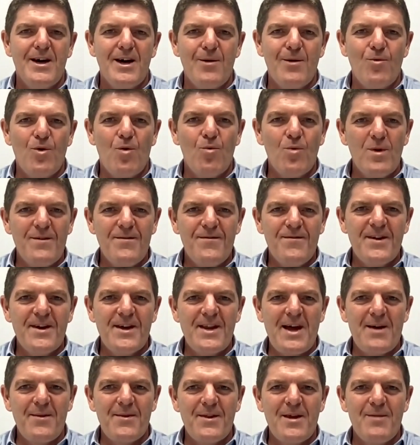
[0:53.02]
Uh, what we've
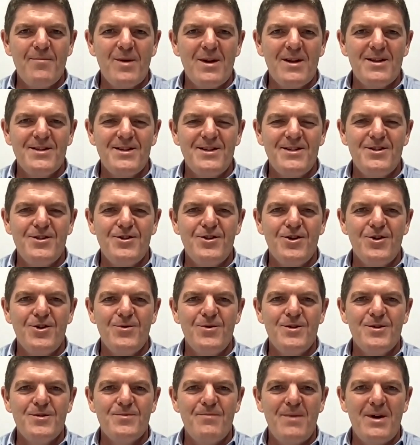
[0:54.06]
figured out the ability to do
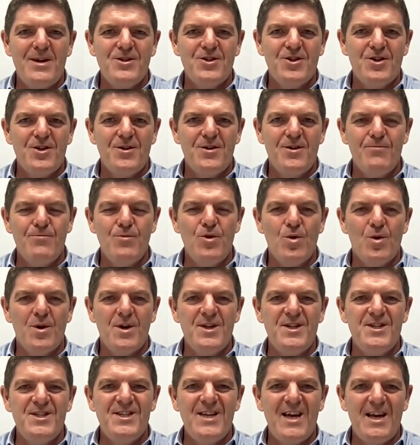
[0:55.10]
is measure muon
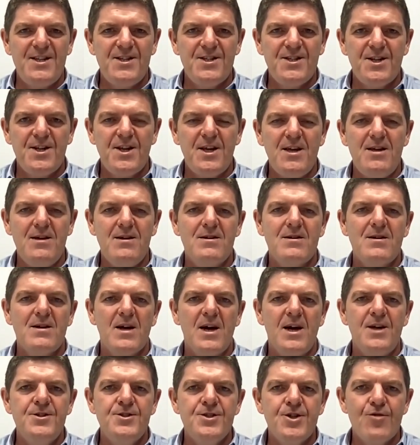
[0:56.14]
intensity
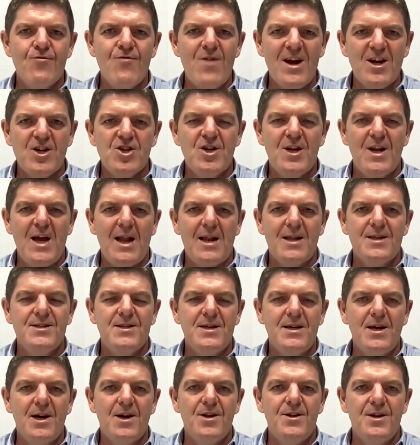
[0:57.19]
and
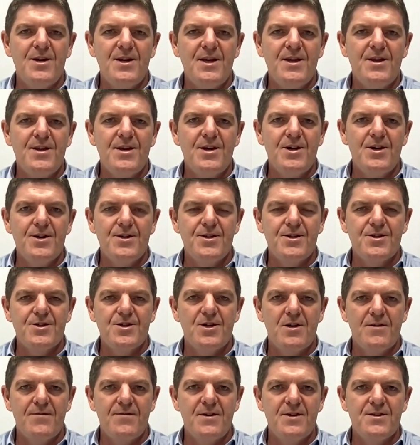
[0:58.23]
directionality underneath the Earth's
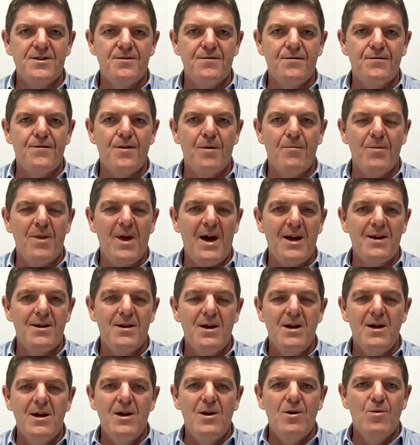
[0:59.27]
surface. And from that,
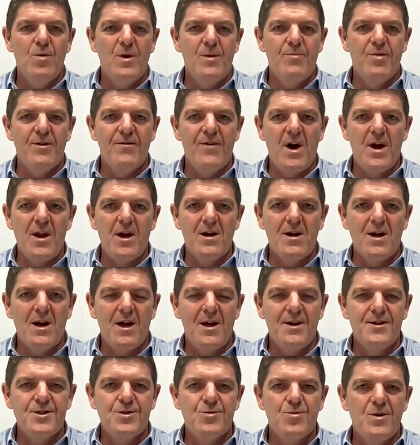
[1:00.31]
we provide our
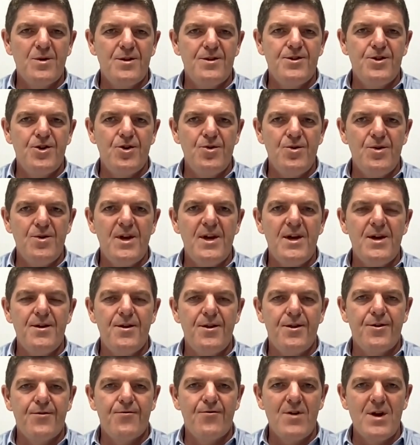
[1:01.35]
clients with 2D and
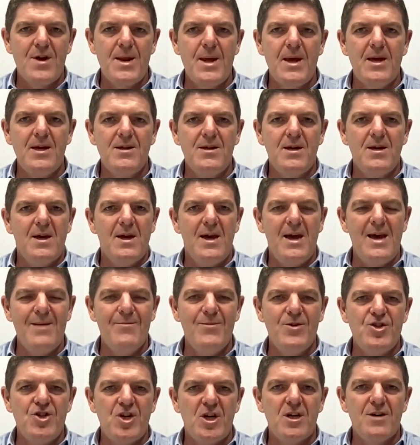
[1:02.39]
3D
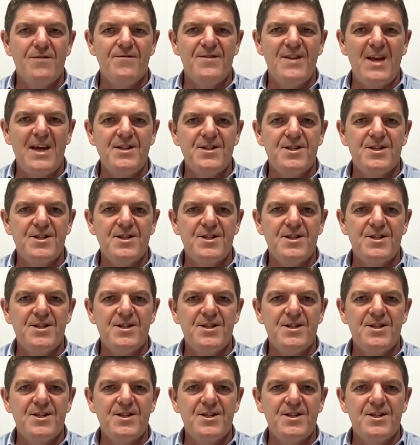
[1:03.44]
imaging of